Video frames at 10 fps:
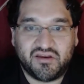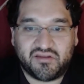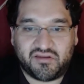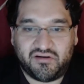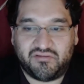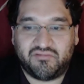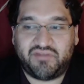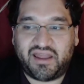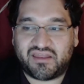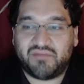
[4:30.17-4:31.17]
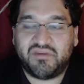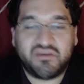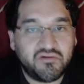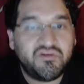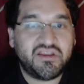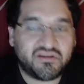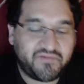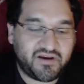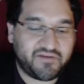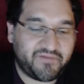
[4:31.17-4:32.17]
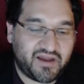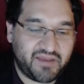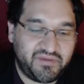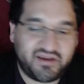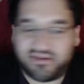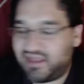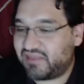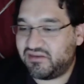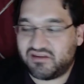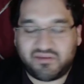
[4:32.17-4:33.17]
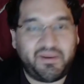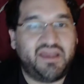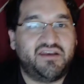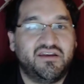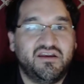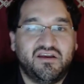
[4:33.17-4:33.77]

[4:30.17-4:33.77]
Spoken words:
So that's something you need to verify because that's going to depend